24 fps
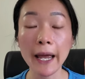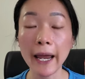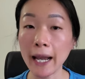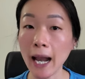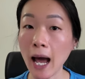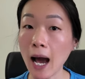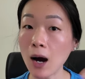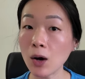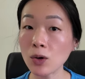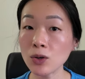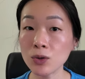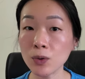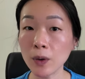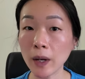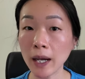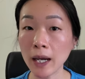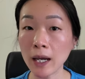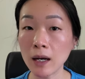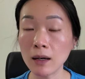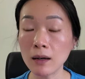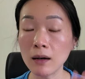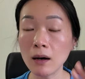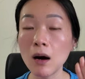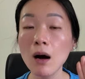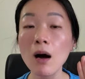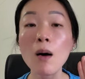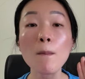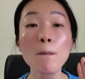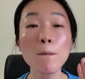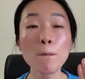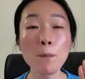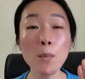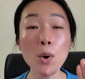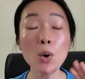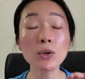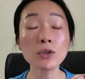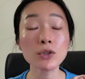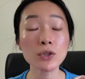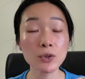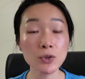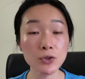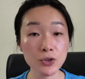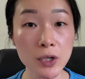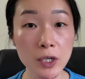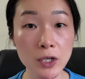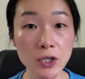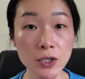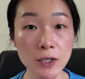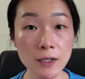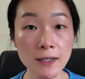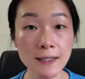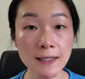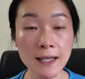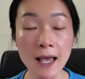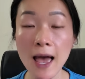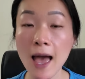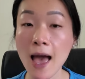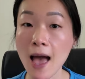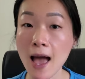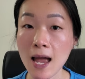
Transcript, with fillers: in how to eat a more nutritious